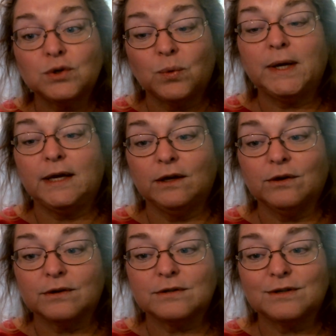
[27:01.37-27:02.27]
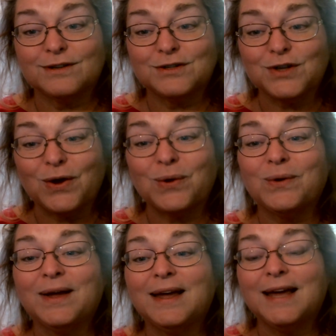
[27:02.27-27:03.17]
20 years. So
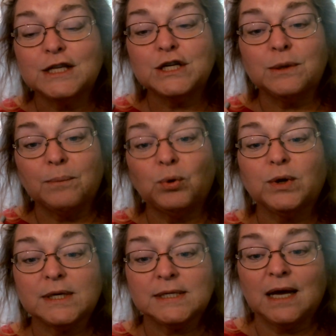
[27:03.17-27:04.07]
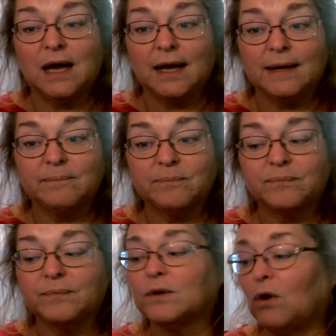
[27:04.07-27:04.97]
it's an important time.
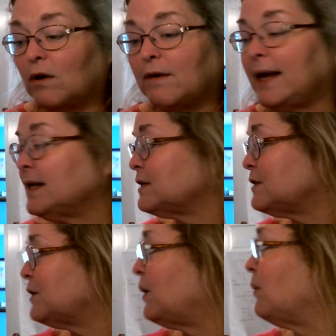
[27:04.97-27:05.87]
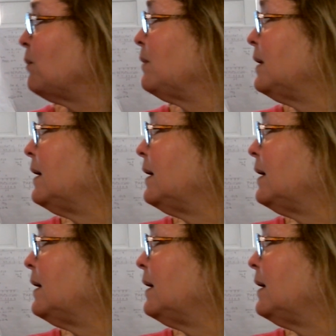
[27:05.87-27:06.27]
All right. So,